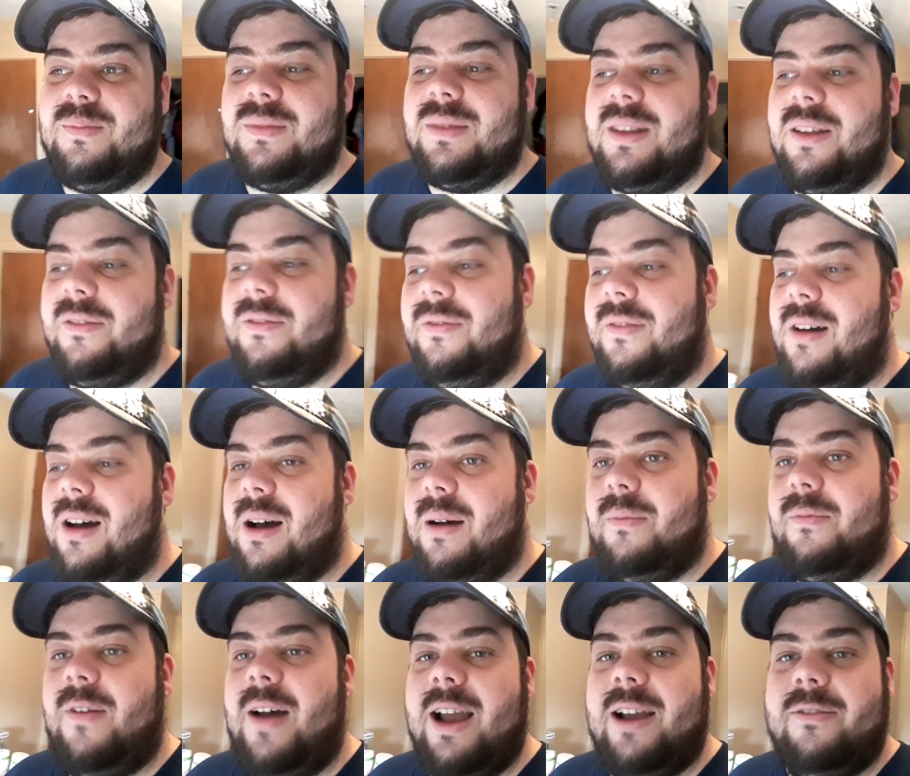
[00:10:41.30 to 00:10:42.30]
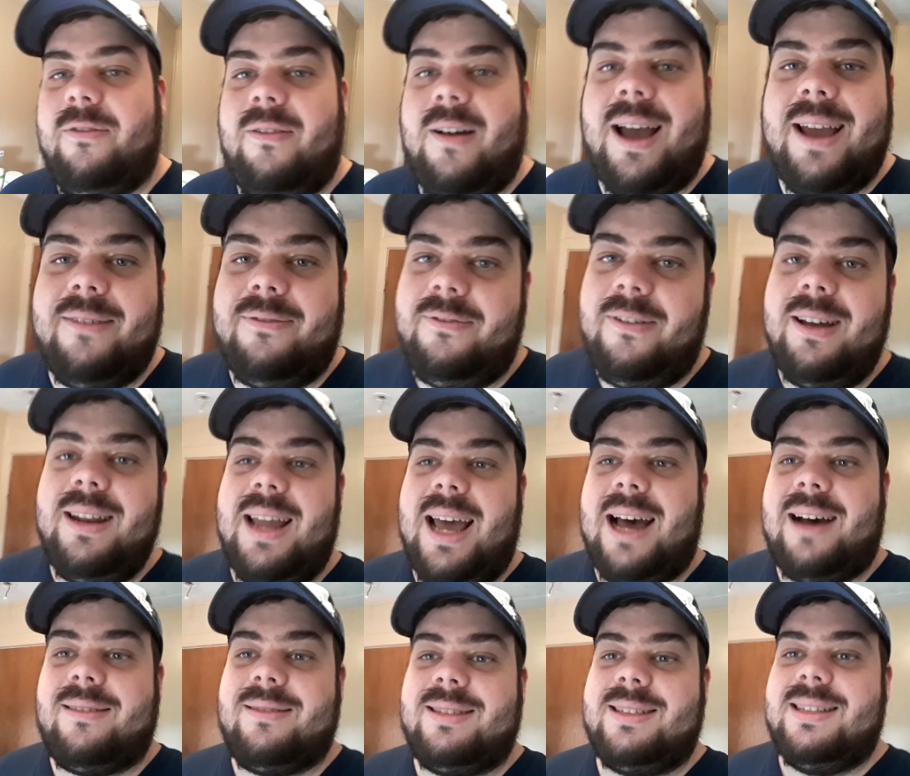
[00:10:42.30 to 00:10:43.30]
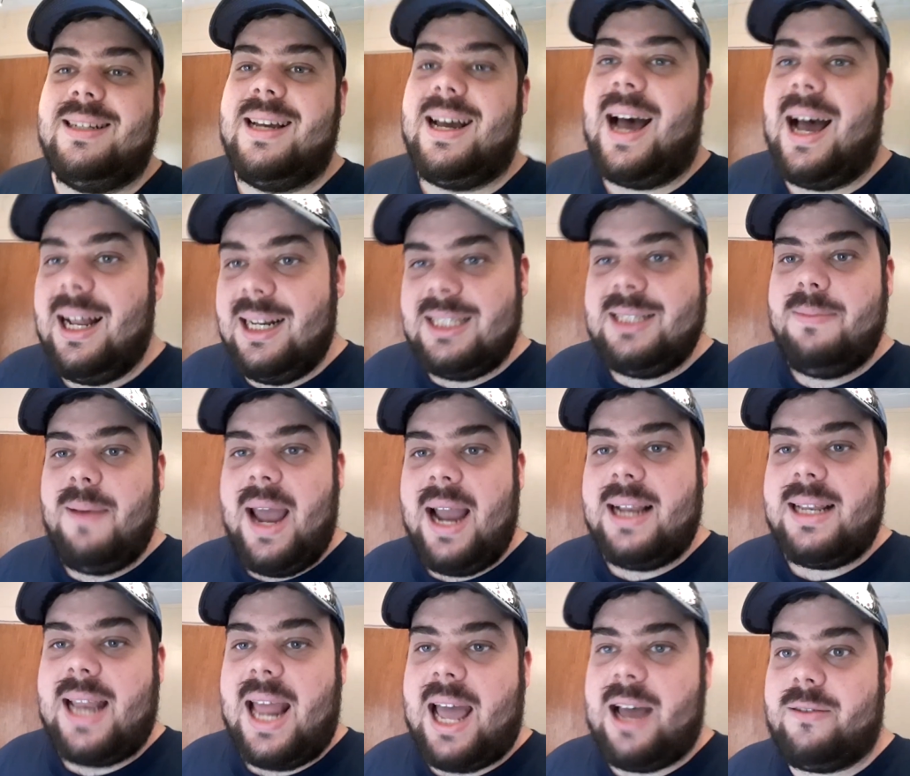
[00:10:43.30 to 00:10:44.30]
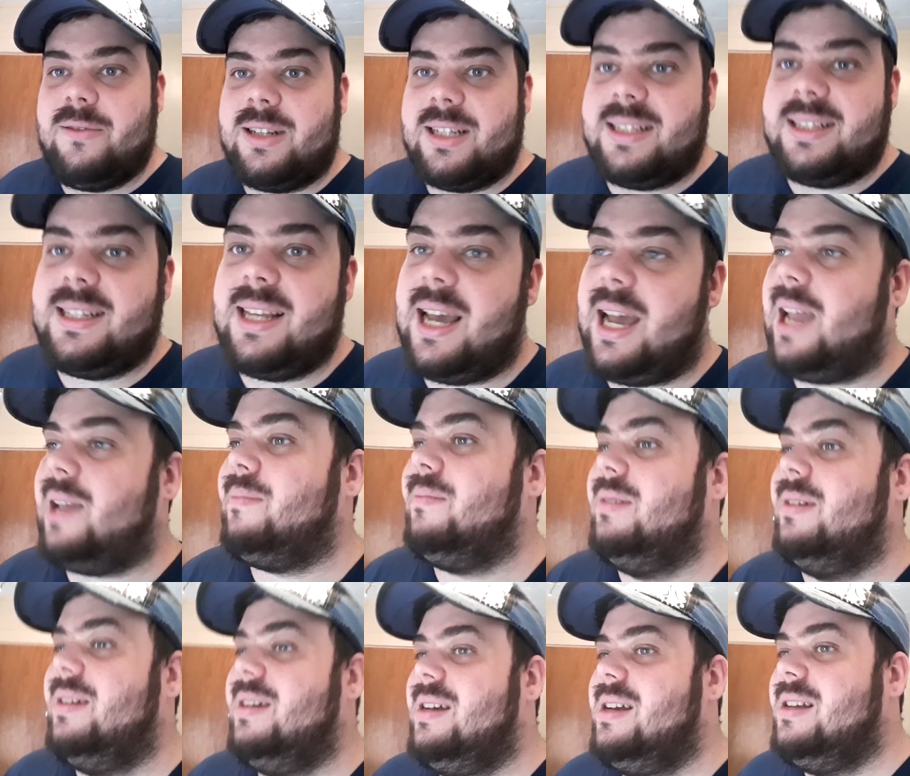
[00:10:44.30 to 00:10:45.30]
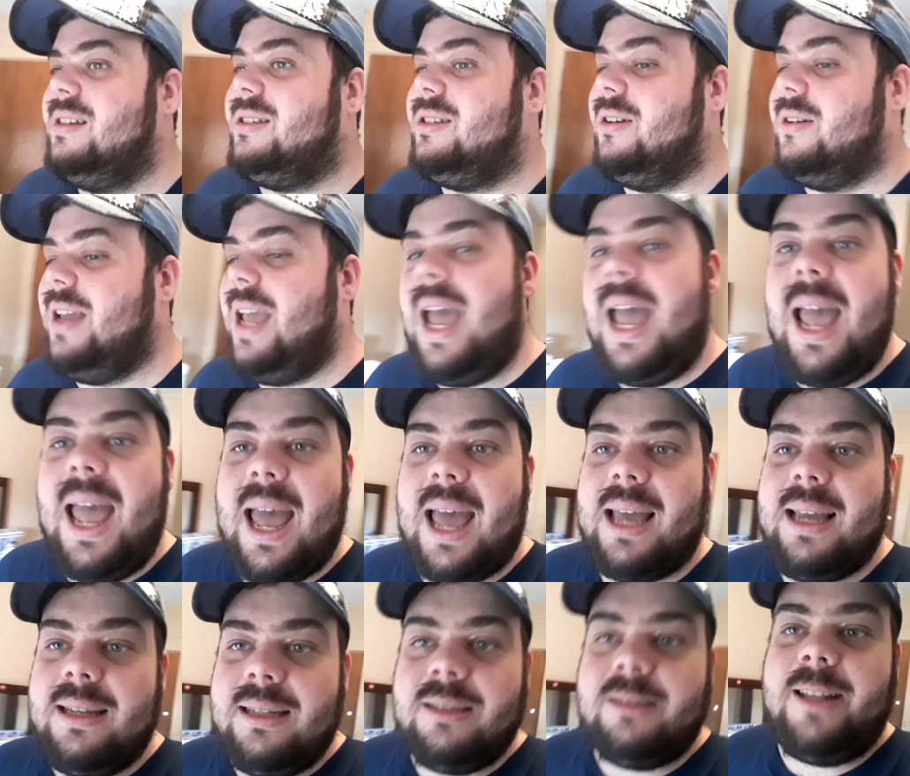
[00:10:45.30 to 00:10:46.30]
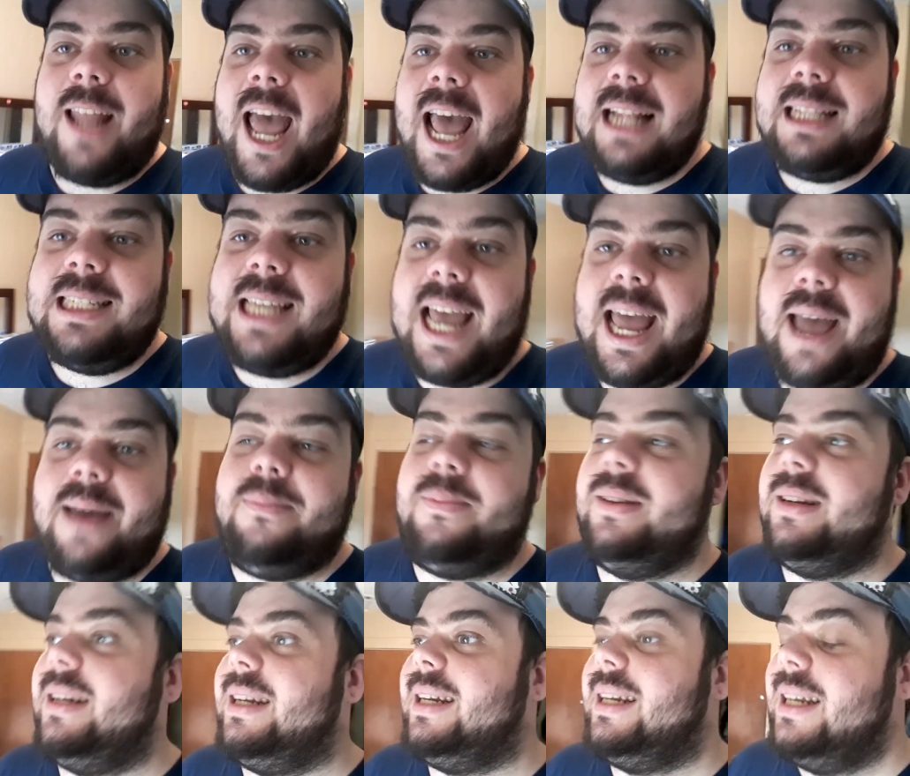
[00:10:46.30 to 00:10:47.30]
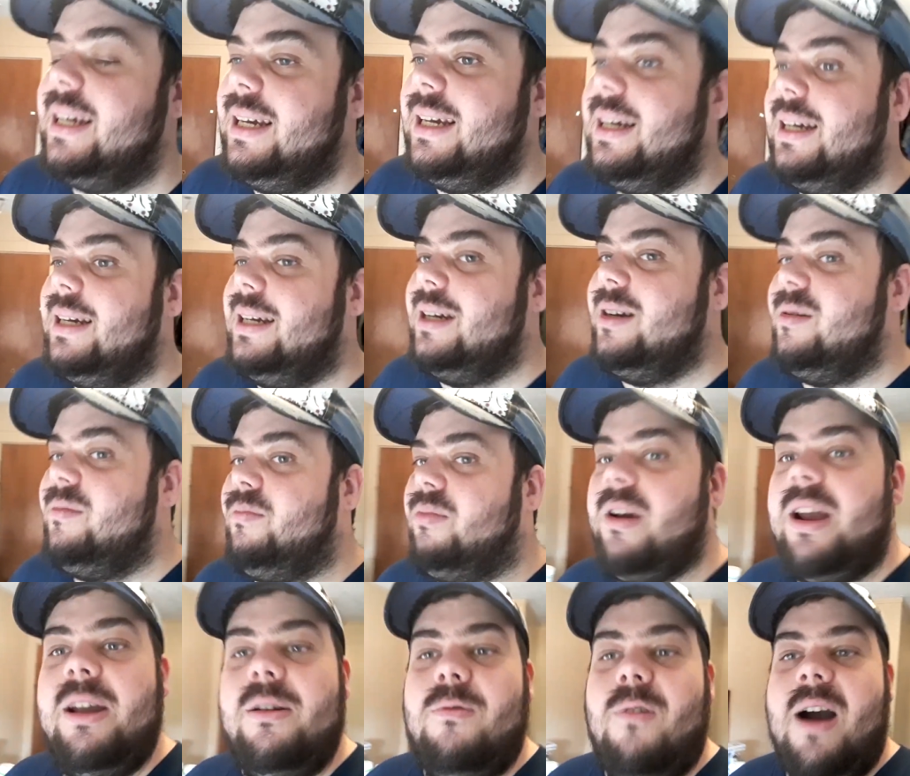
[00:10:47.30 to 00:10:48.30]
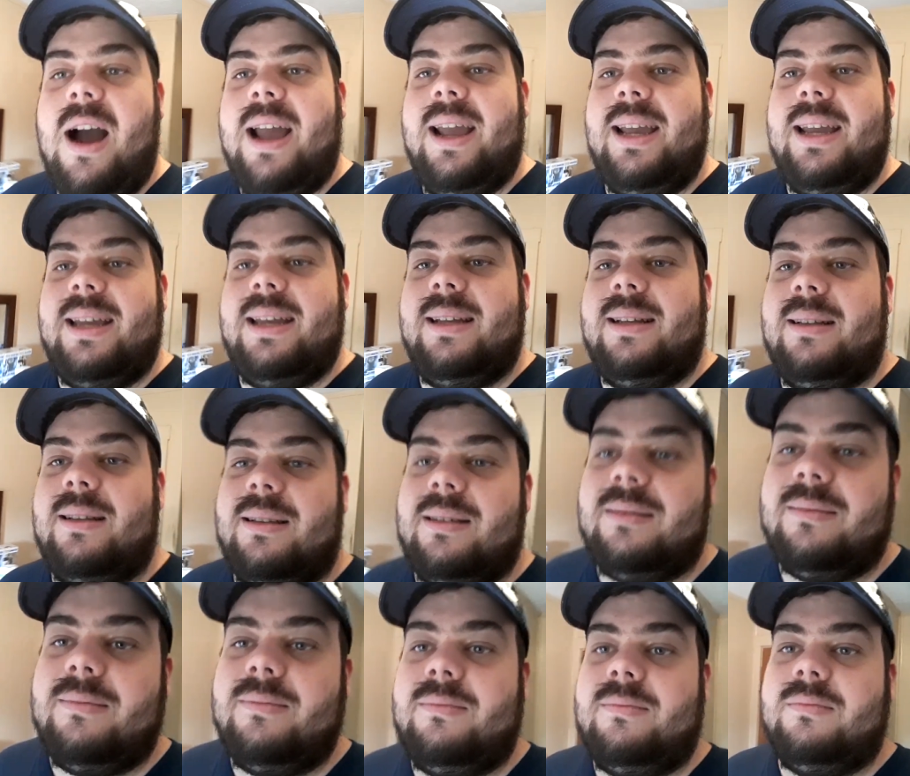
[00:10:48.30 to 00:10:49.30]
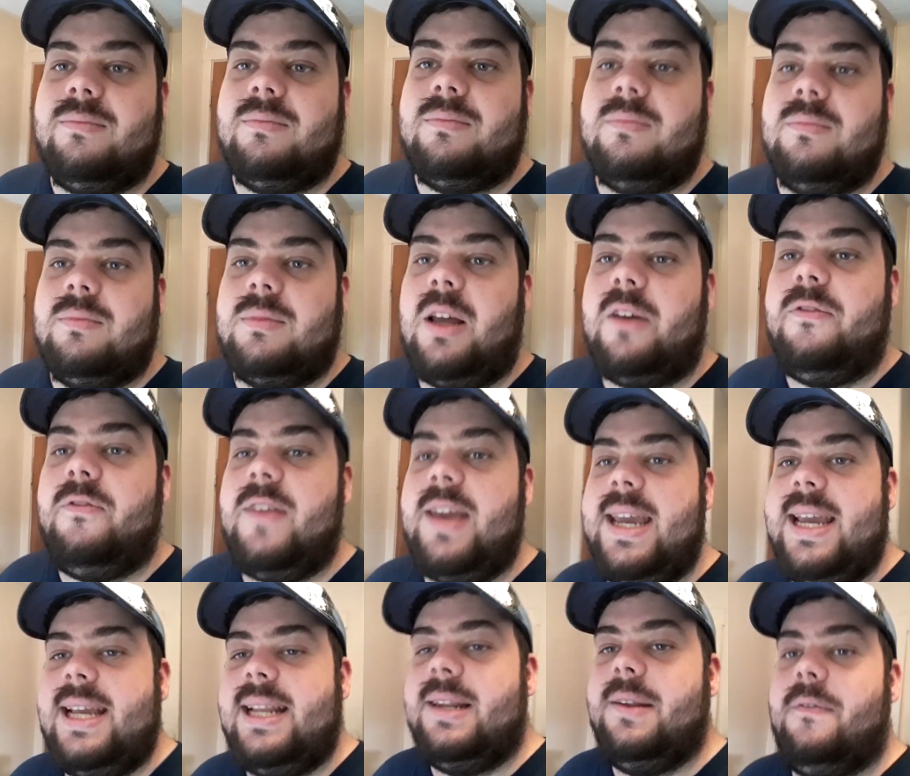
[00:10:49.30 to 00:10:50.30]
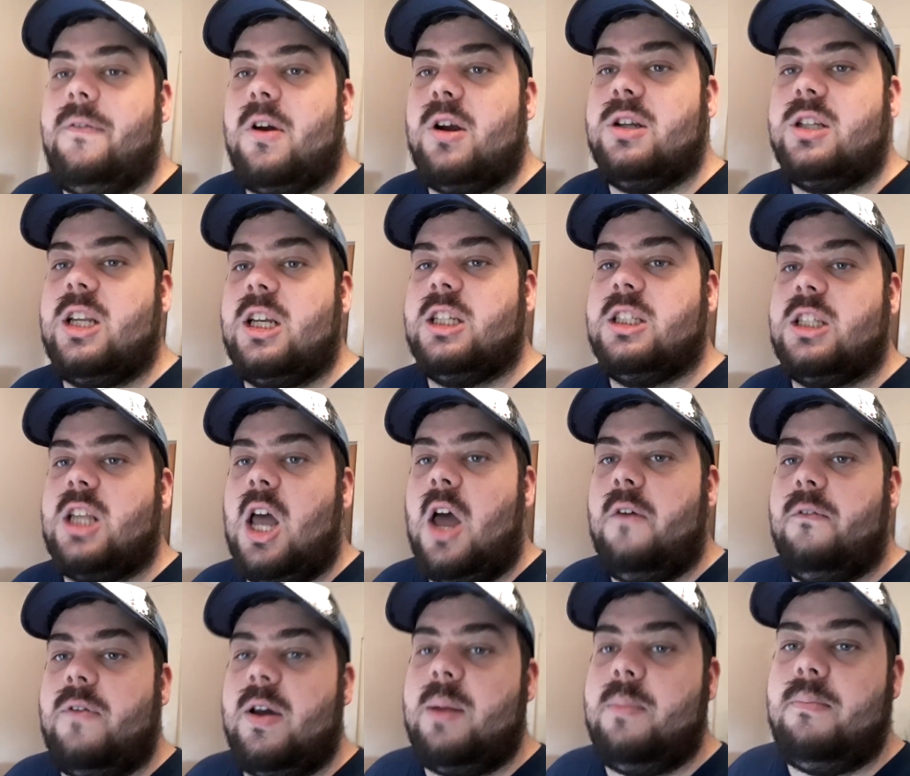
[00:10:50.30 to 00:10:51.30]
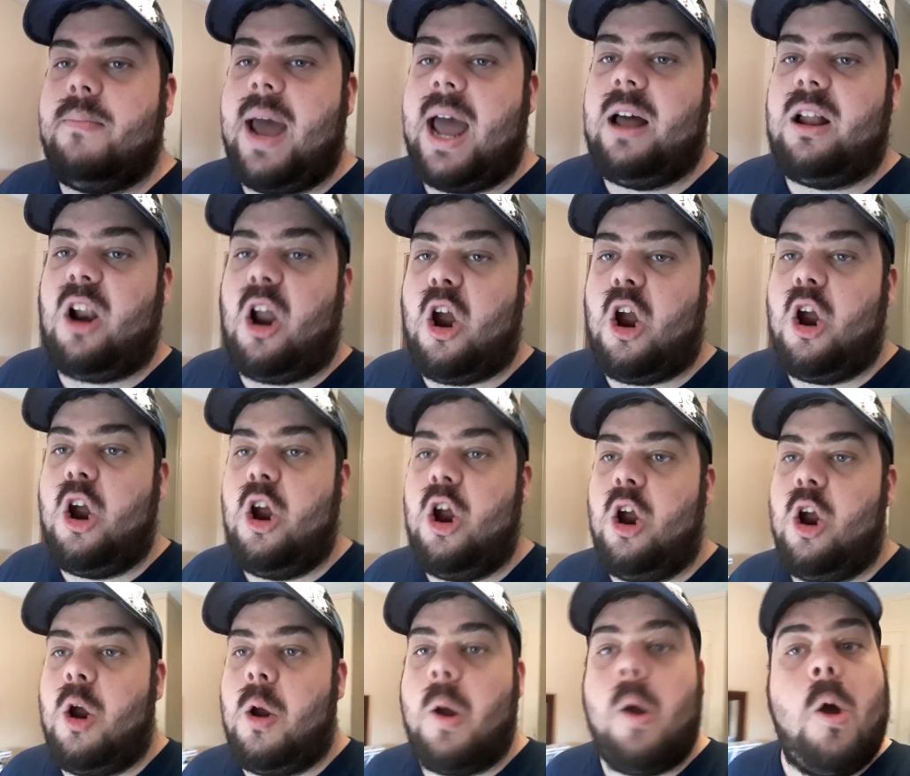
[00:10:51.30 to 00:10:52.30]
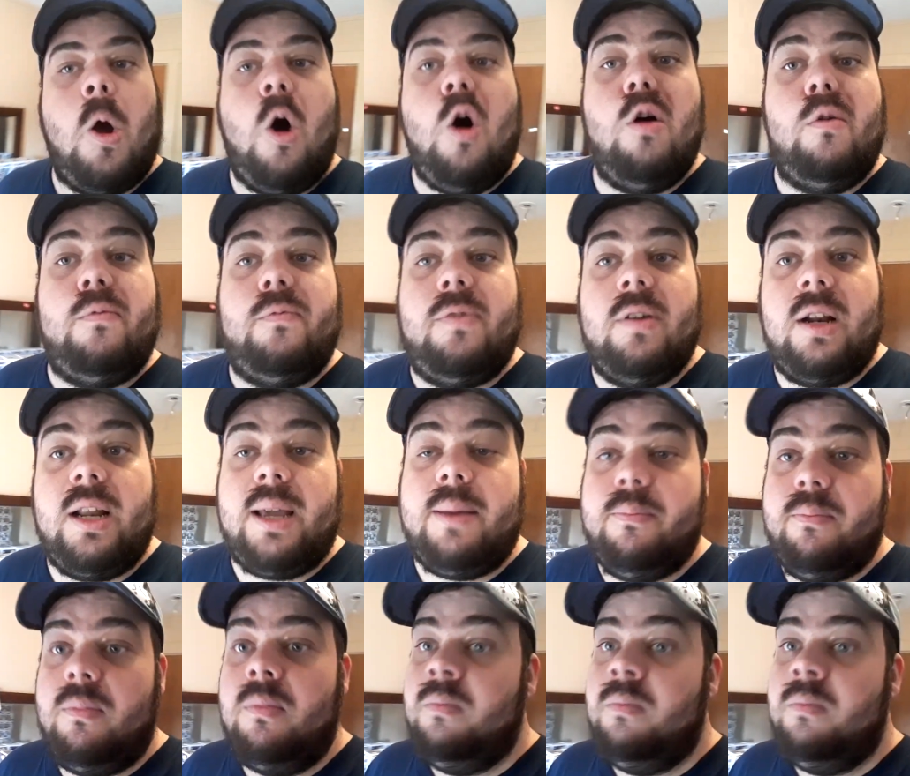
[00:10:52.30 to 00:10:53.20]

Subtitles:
the Firefly Funhouse on SmackDown this time. So yeah, that's happening. Bray Wyatt, the Fiend versus Finn Balor. Hopefully,